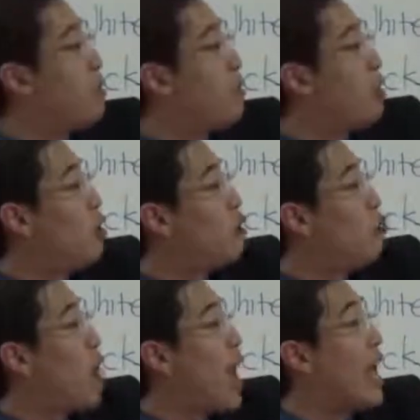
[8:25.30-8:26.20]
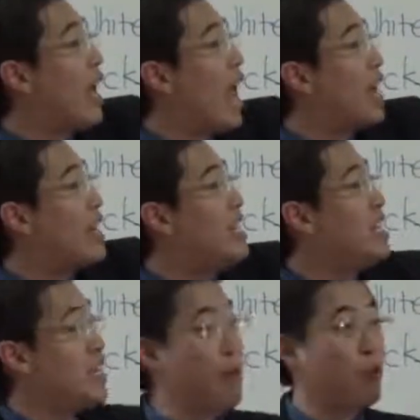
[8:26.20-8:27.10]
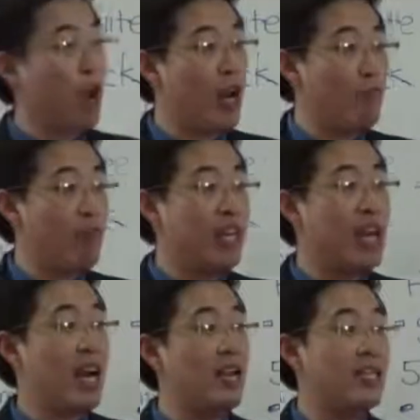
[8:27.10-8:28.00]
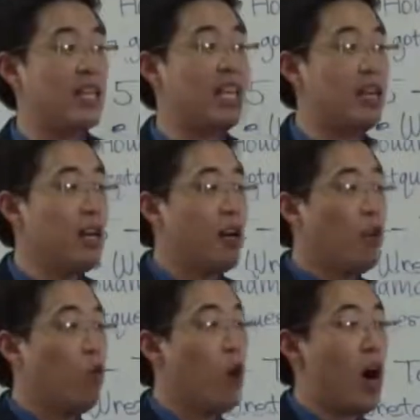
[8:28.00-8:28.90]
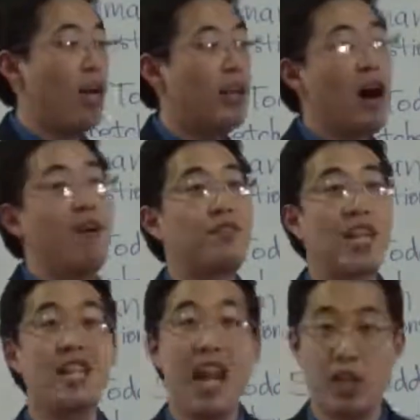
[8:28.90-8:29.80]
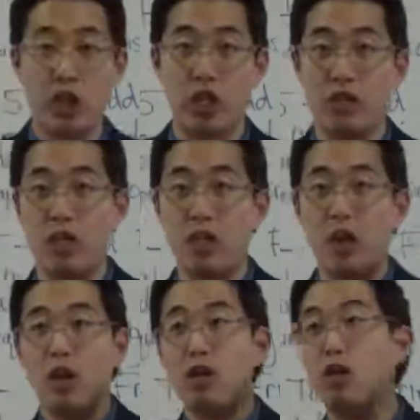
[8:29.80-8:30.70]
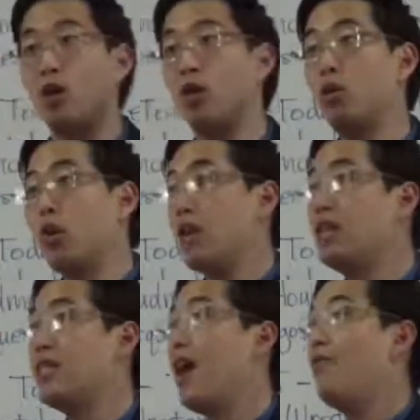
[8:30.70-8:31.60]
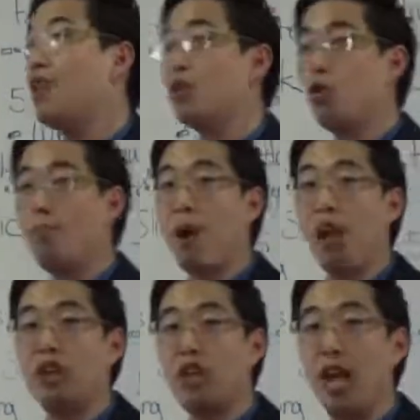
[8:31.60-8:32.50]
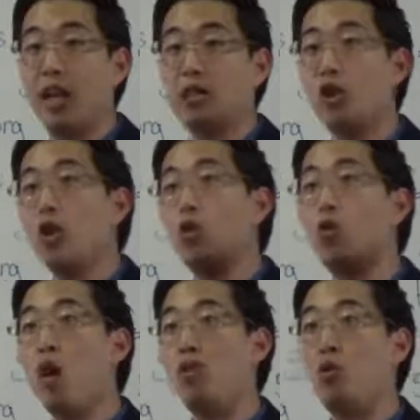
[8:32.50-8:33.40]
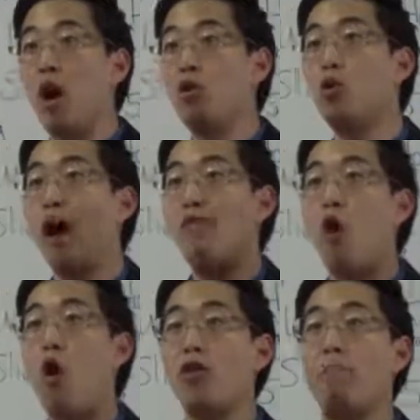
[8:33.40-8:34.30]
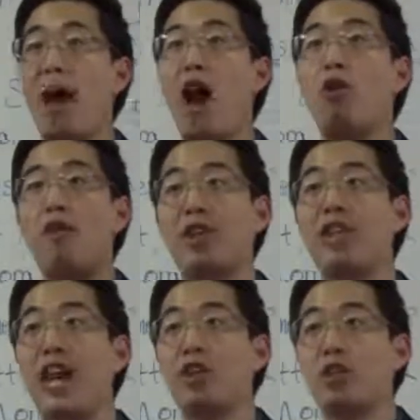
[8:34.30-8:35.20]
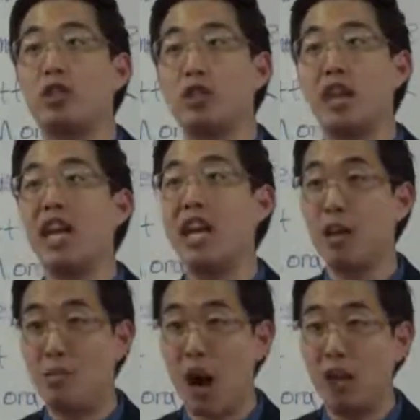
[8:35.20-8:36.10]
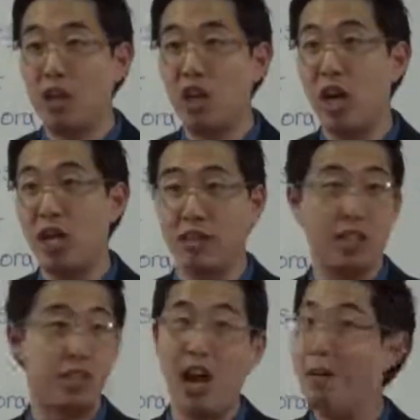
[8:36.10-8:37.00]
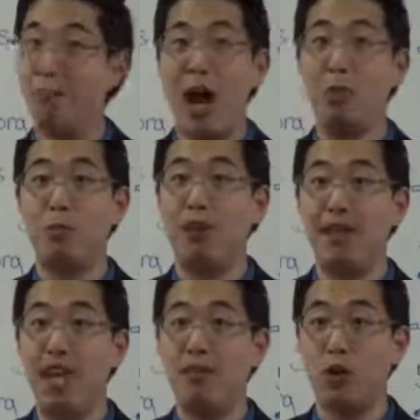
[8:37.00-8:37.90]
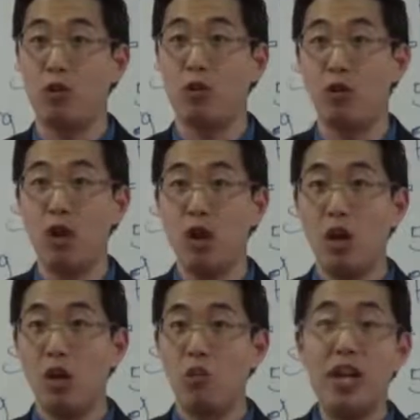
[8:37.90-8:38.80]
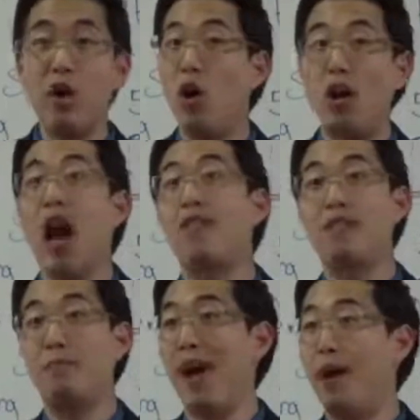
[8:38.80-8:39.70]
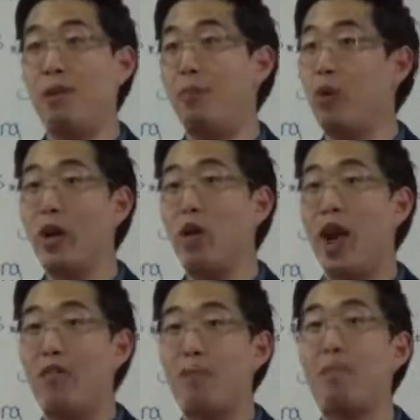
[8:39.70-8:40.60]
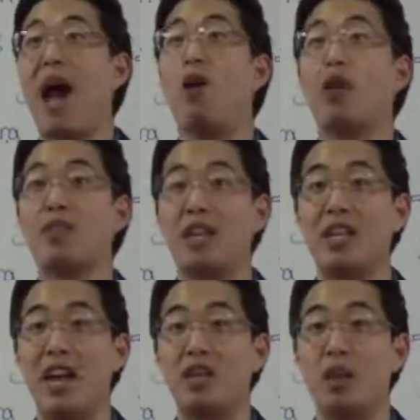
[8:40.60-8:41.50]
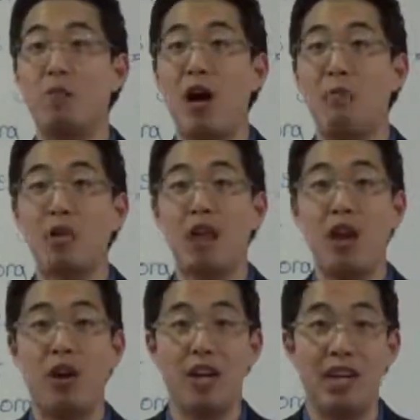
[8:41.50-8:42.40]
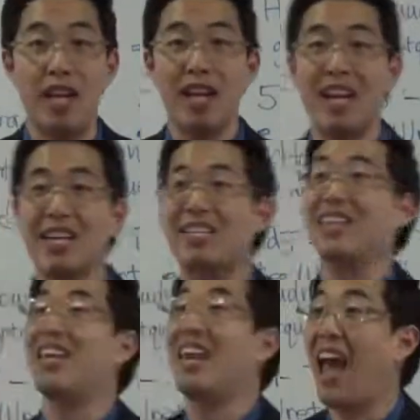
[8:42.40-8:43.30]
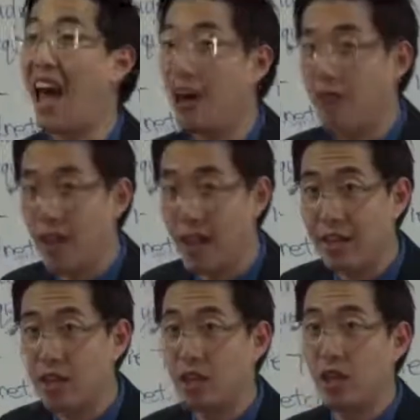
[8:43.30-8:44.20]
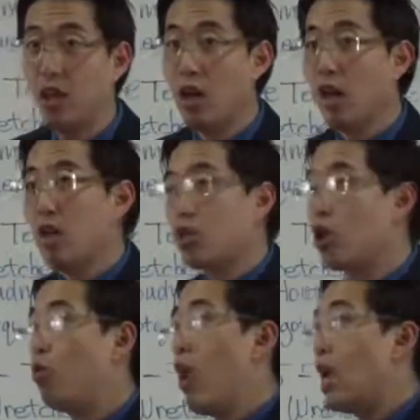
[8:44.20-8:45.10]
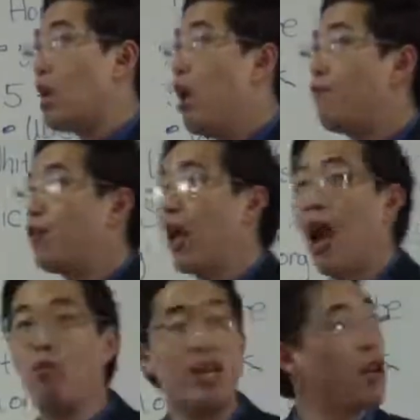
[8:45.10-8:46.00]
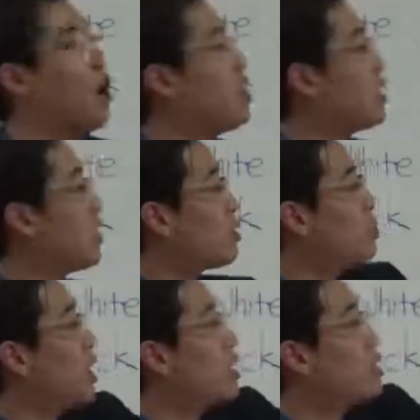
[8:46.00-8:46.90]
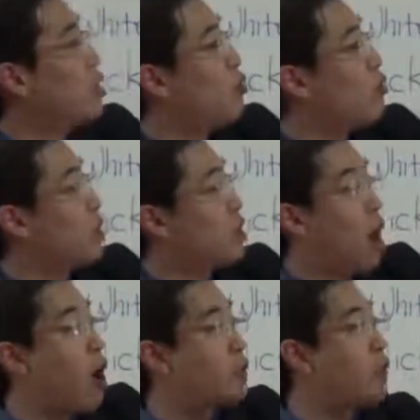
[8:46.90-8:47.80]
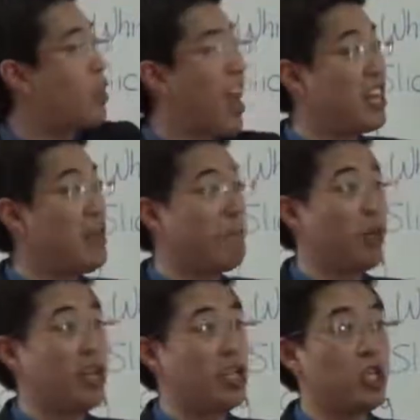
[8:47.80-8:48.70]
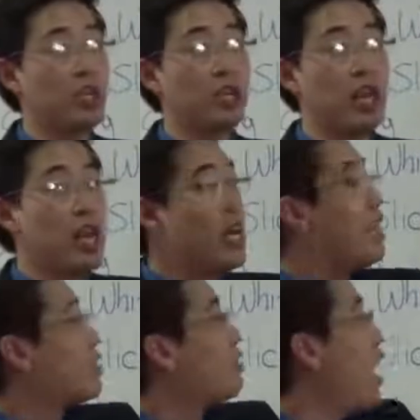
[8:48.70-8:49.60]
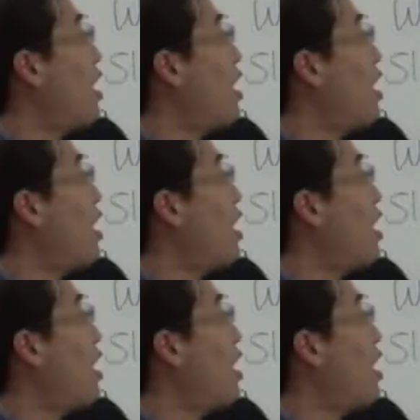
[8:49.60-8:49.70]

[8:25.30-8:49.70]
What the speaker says: But why can't he separate it? Because he... 1, of connections. 2, he's heavy into apologetics. Who are the one who have all the power of connections in apologetics? It's not Bible believers. We know a lot of the Bible, but we don't have the power and the connection and popularity. It's the Calvinists. So Ray Comfort, how we know this is because the gospel that he preaches is